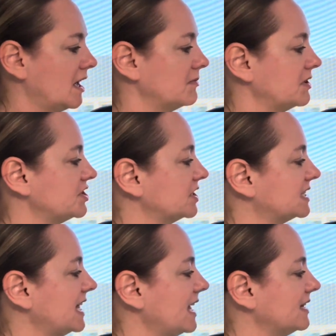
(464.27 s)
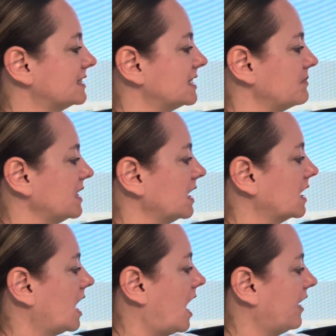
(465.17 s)
But just then, something
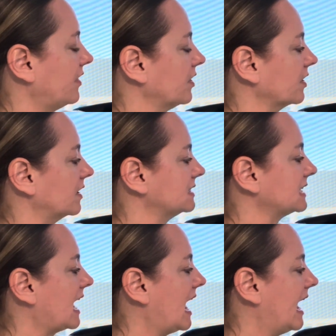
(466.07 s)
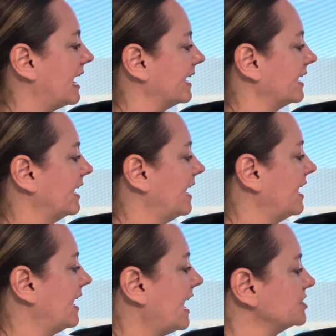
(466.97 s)
caught the girl's eye.
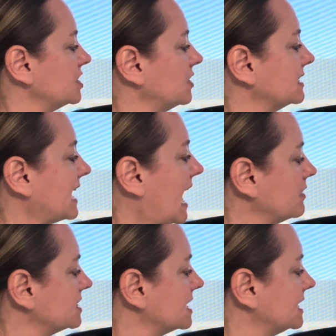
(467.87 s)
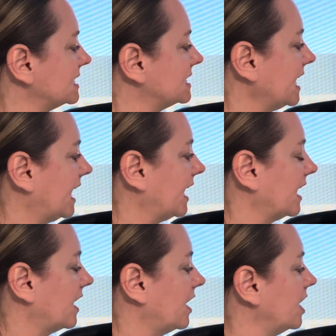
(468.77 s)
As she looked out to the
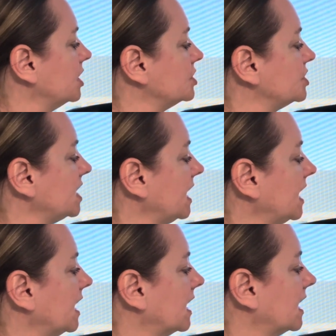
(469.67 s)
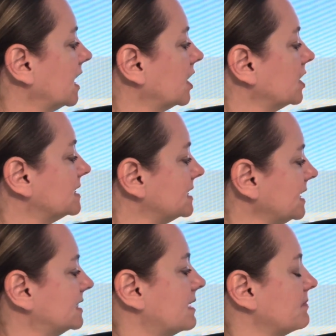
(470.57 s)
sea, she could see
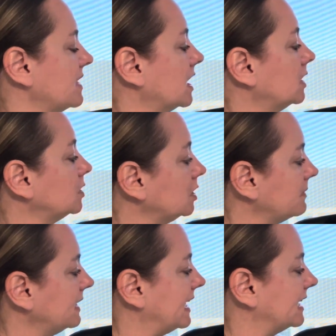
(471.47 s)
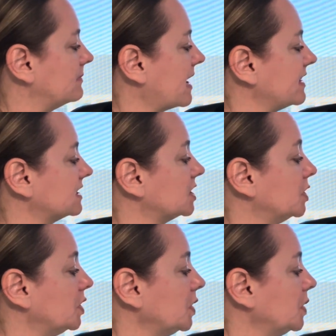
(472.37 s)
something illuminated by this
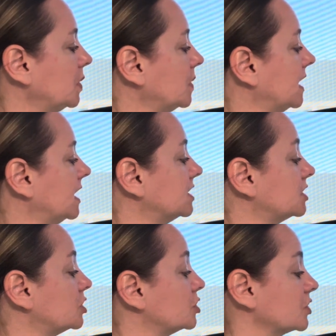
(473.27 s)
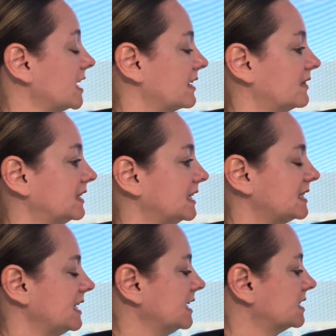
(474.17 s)
new streak of
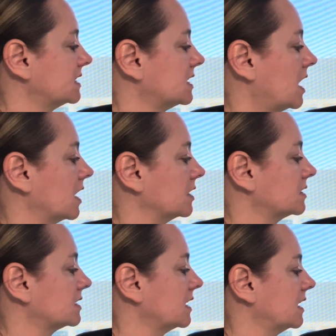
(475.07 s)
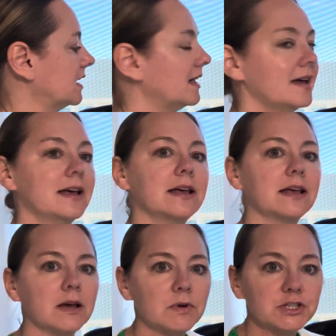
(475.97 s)
glistening stars.
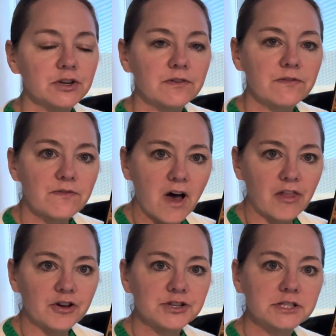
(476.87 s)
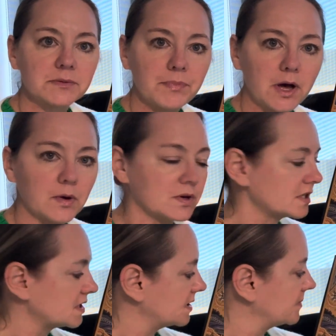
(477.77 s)
It was her father's
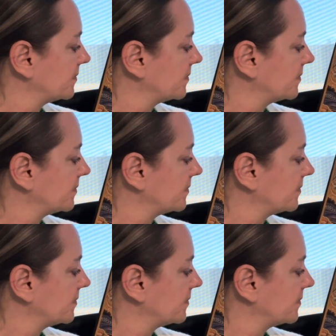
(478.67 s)
boat.